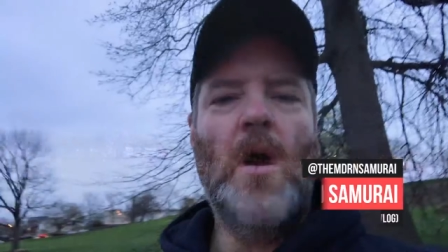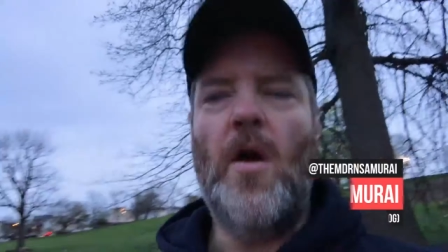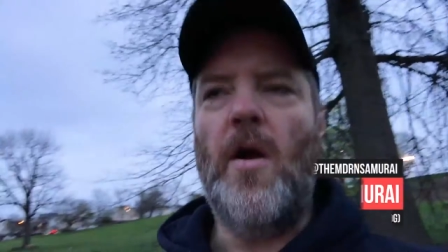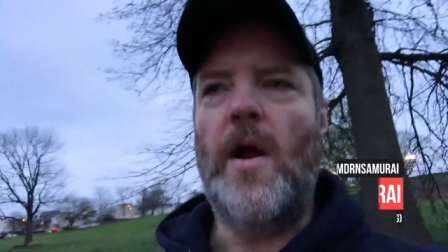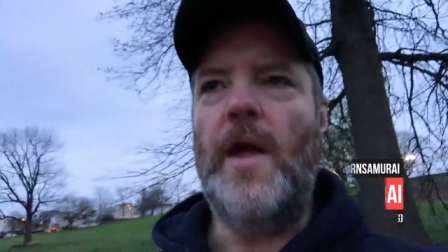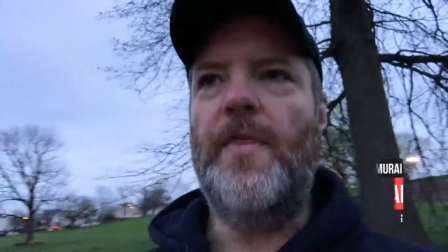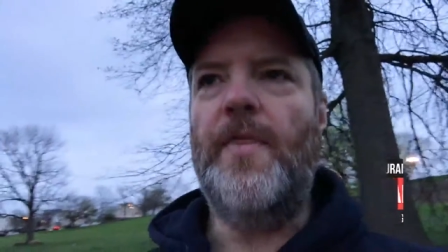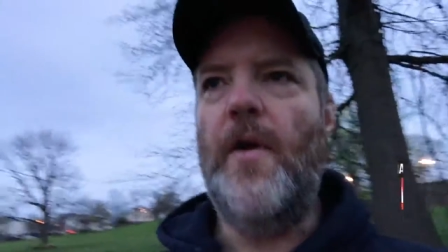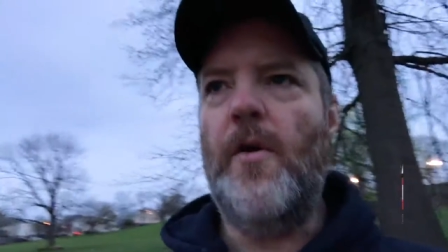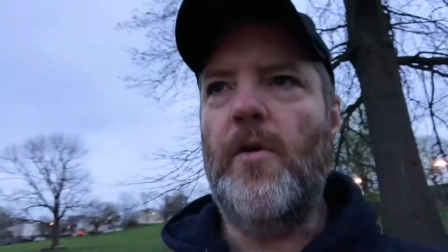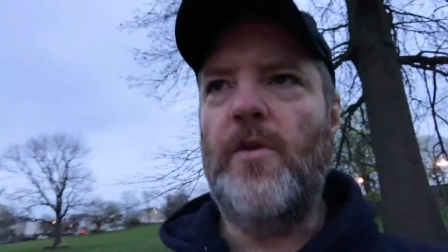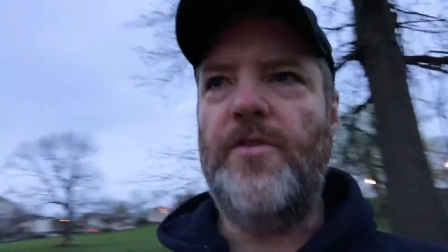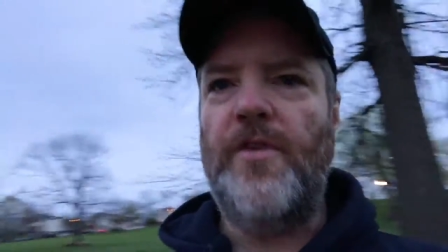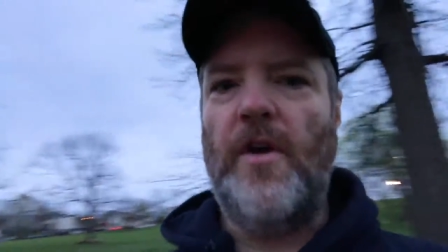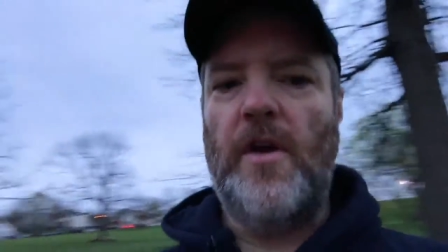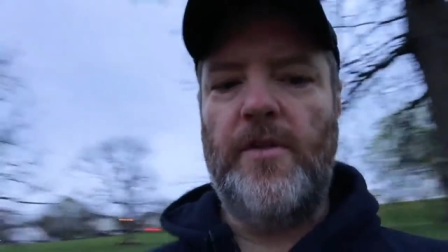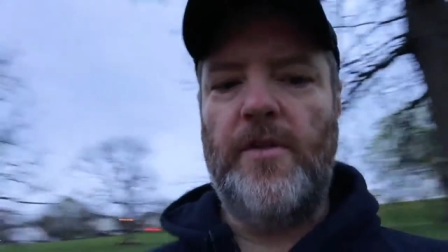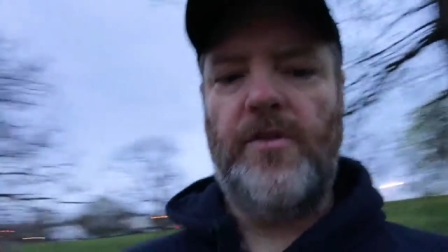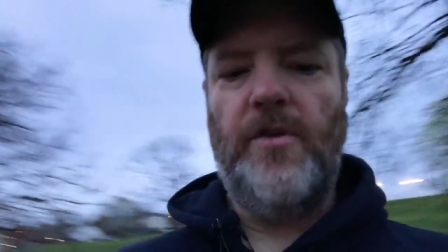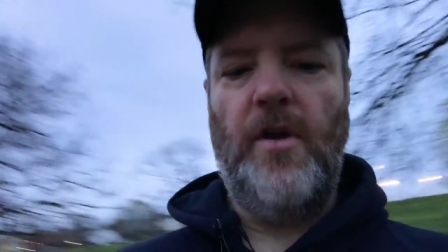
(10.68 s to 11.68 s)
All right, there's
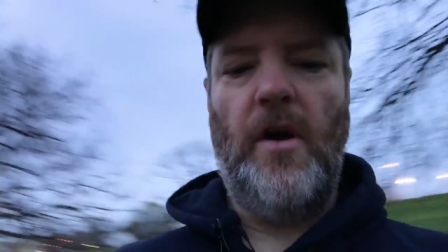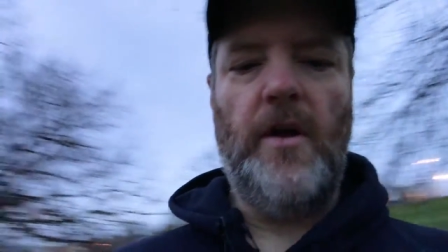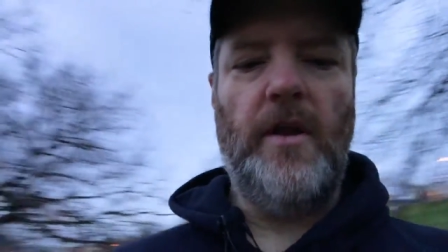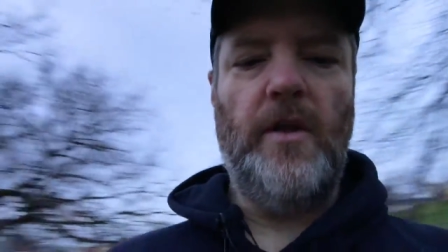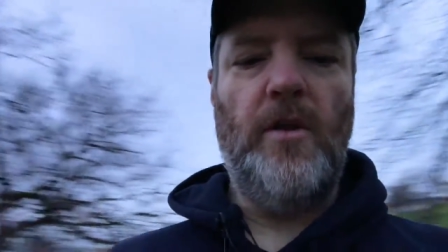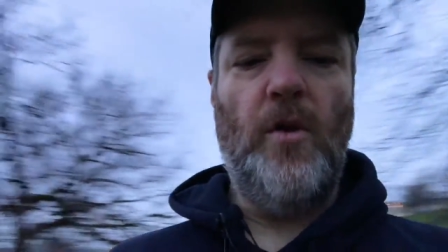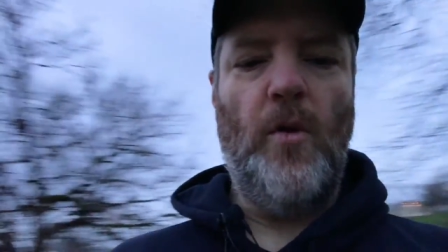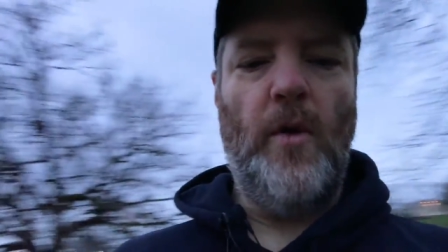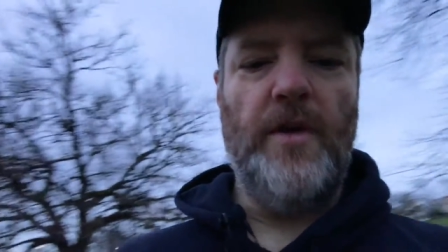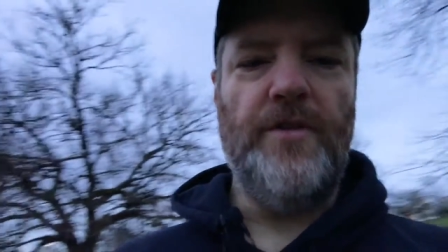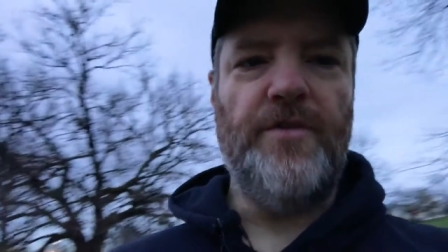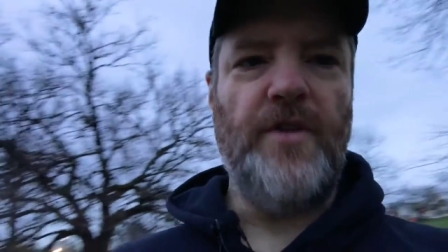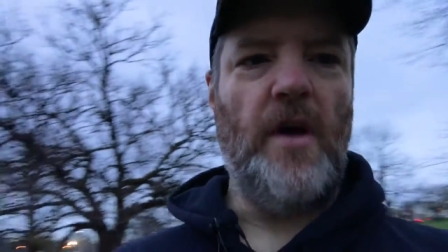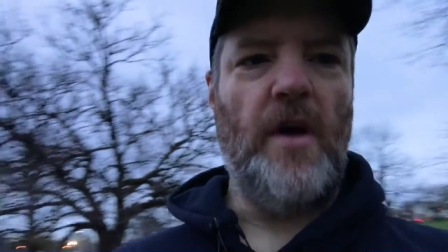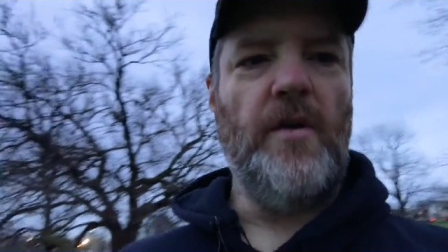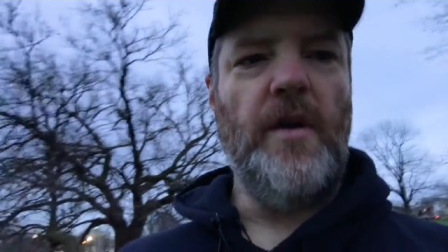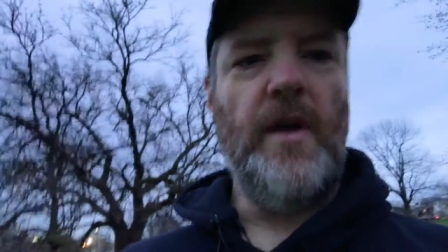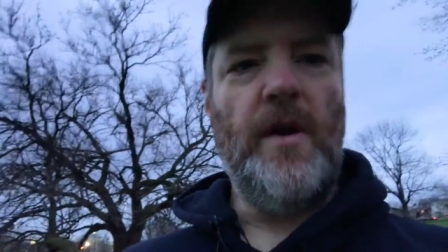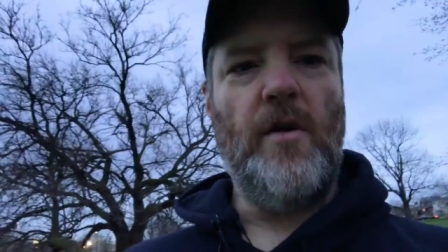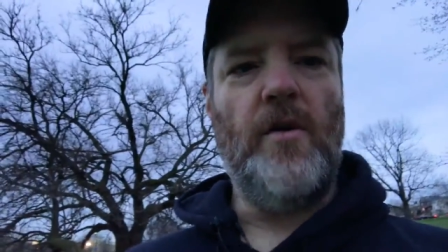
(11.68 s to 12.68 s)
a ton of noise
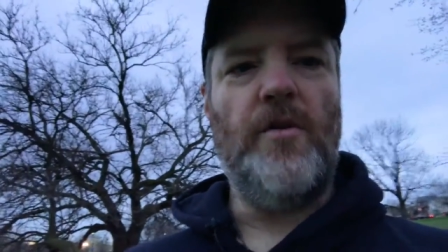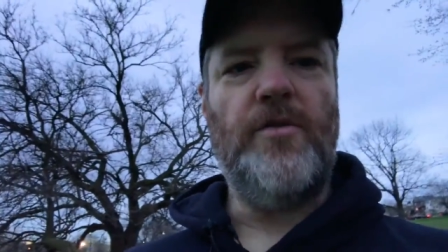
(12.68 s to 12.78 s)
out here,